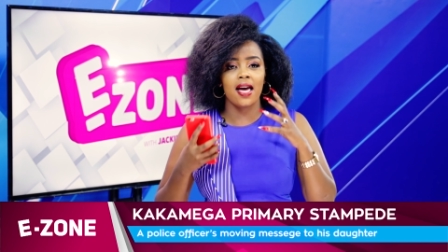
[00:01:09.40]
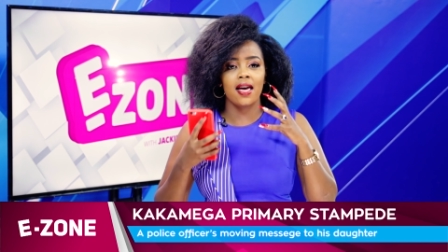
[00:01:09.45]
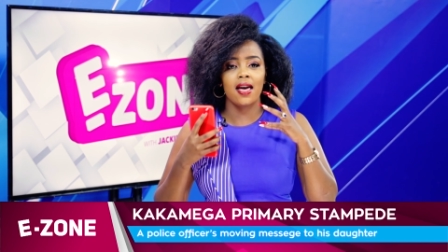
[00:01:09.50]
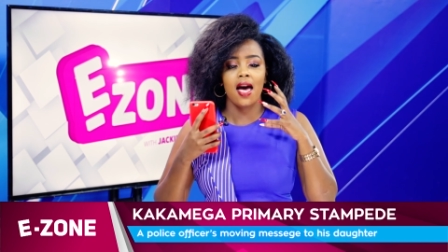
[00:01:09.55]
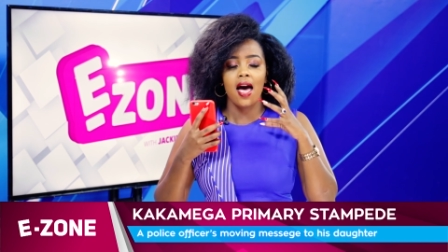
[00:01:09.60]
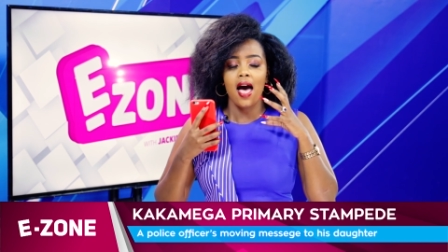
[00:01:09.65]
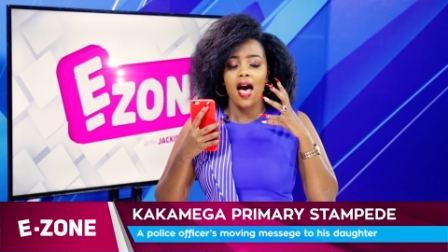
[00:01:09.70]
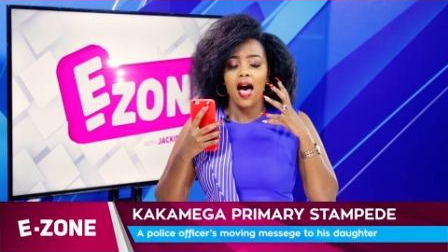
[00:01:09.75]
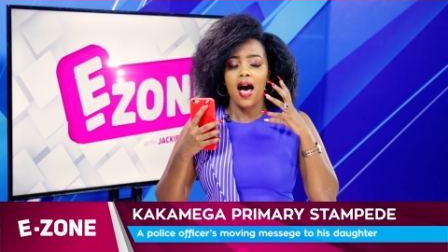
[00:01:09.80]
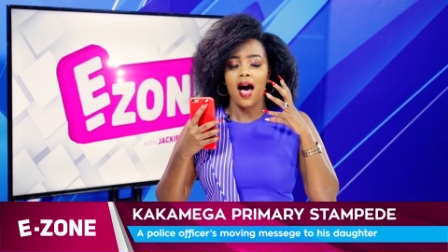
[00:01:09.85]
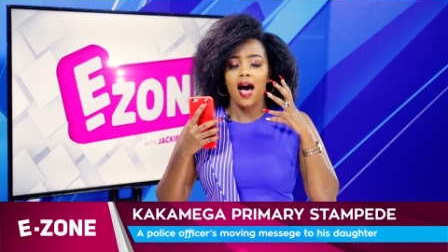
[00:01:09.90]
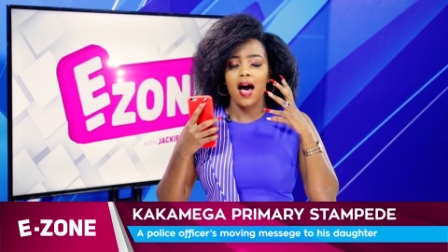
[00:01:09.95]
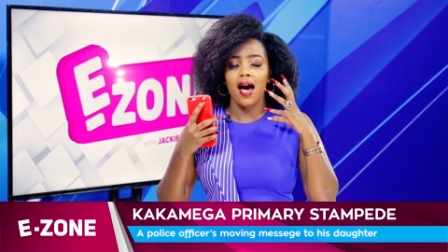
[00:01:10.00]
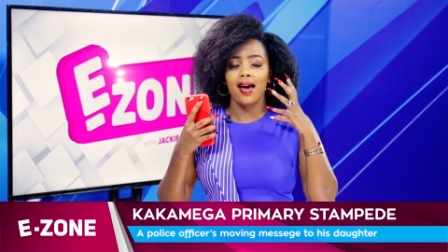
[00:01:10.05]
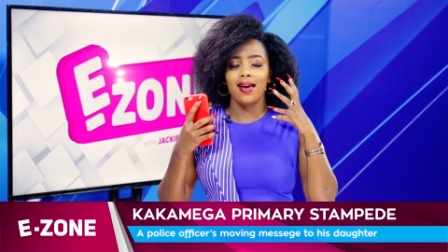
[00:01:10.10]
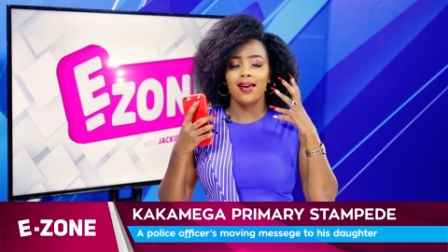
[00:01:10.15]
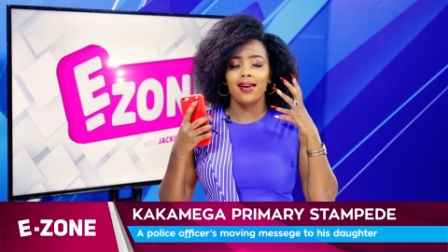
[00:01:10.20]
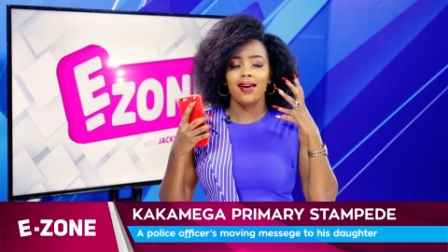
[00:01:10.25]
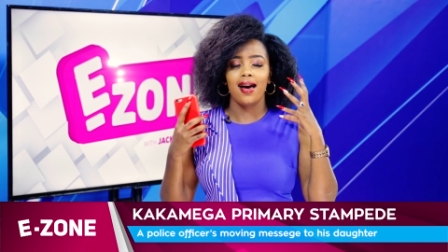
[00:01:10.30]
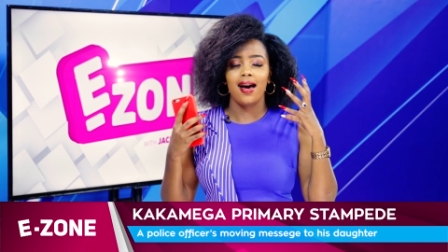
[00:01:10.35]
I
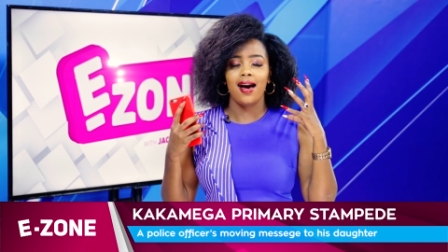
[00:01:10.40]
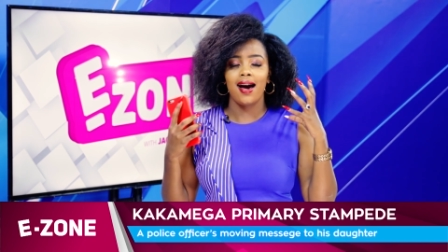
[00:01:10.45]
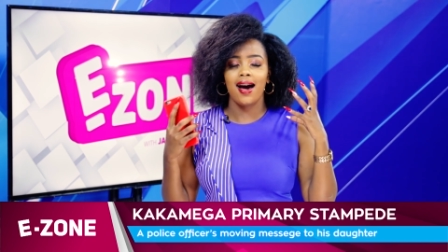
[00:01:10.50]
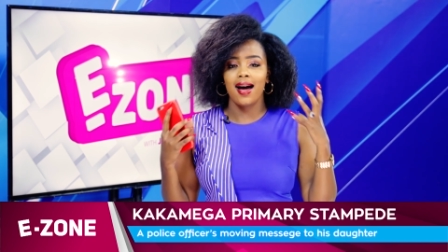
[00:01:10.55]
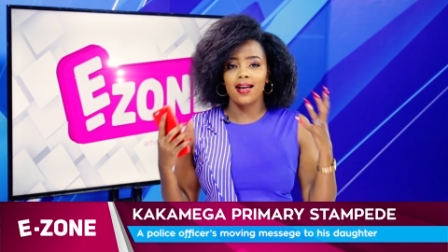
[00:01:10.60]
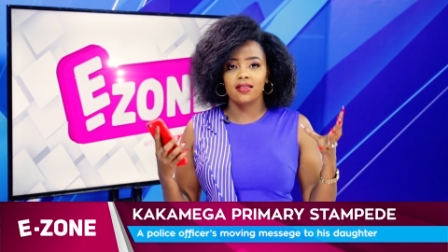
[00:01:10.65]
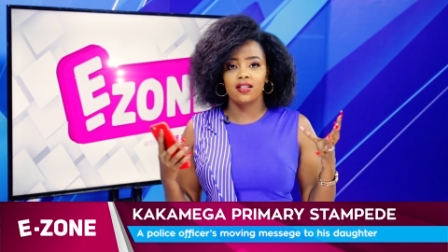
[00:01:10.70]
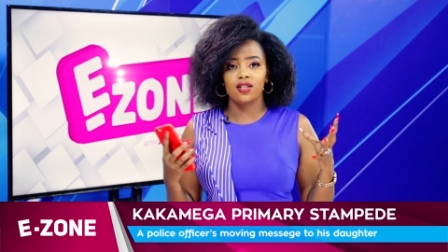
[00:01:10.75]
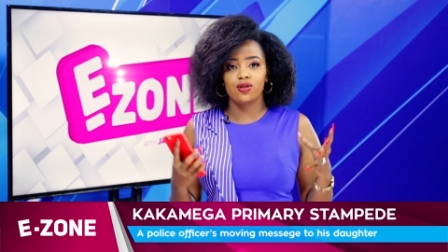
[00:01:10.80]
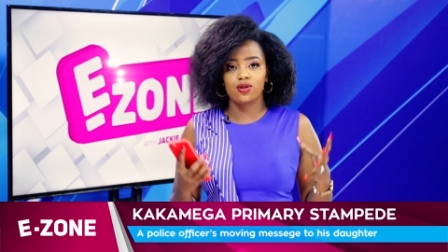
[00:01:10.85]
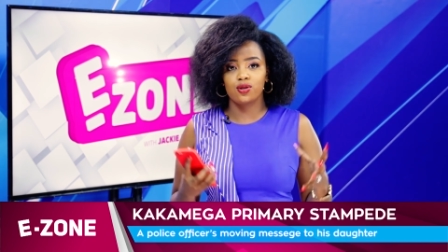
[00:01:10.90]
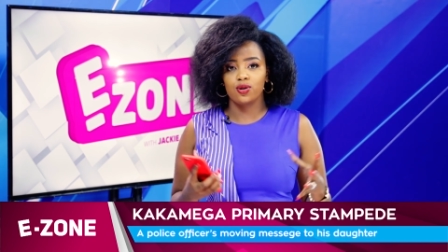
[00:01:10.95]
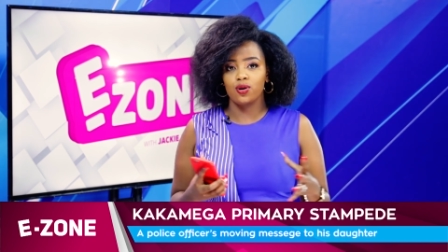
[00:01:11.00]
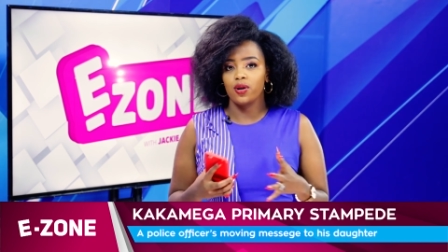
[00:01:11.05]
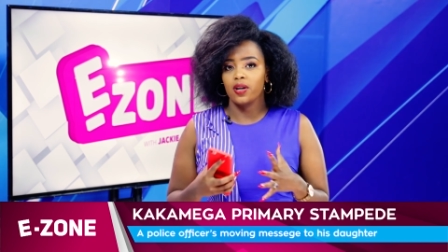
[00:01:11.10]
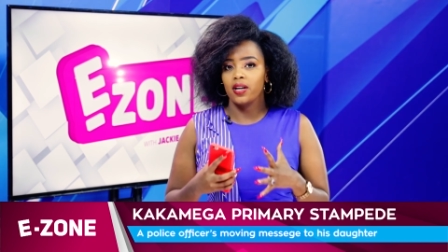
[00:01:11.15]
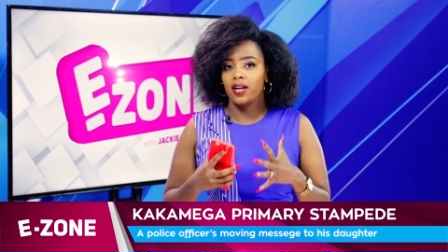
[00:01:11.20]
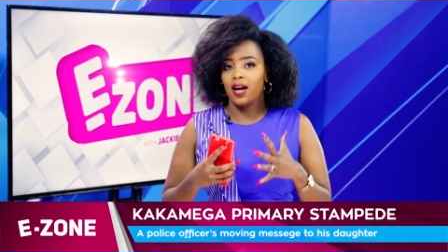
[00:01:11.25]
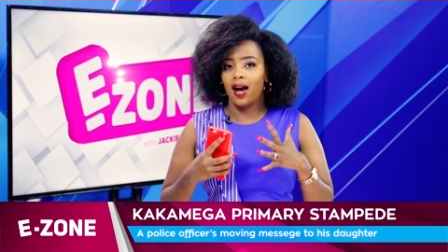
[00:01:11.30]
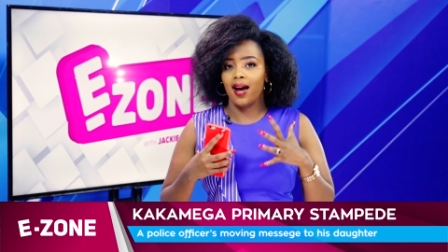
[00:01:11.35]
had the story.